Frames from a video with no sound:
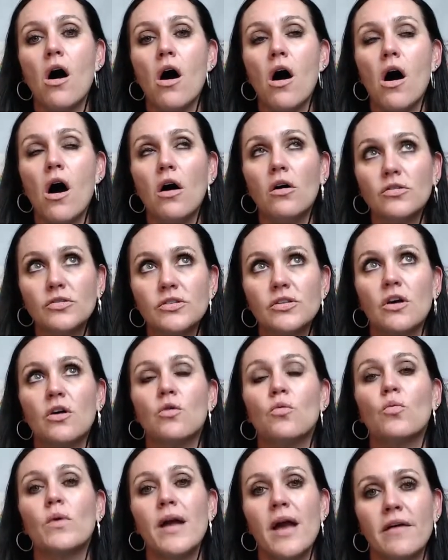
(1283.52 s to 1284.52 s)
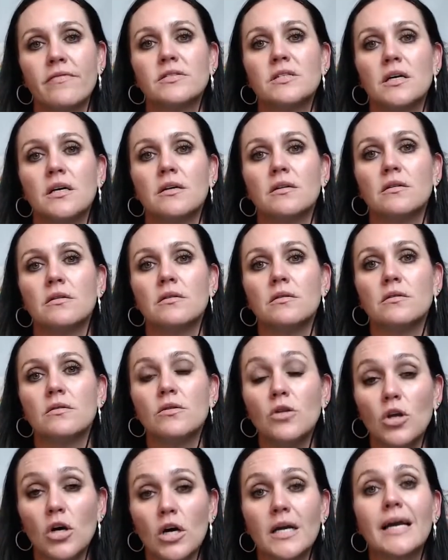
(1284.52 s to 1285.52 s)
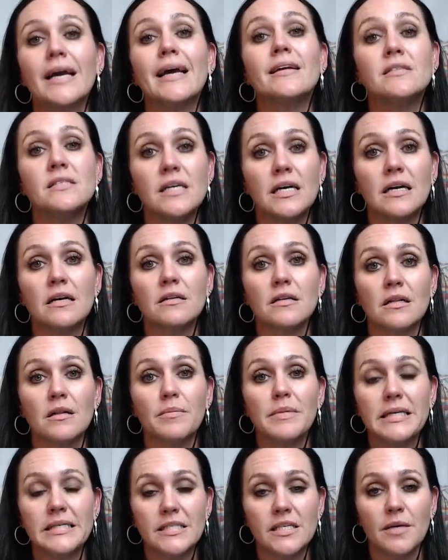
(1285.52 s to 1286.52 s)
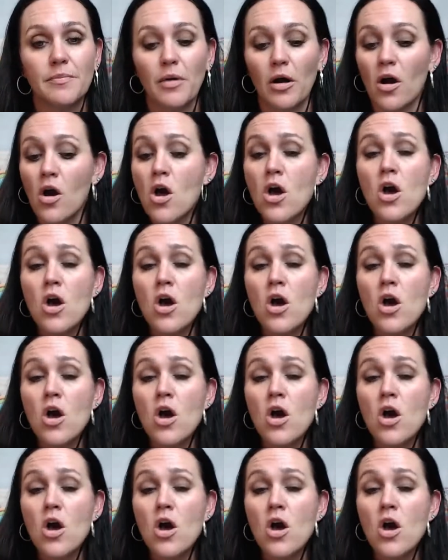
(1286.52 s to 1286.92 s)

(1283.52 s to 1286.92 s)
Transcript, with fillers: also we have to look and dig a little bit deeper.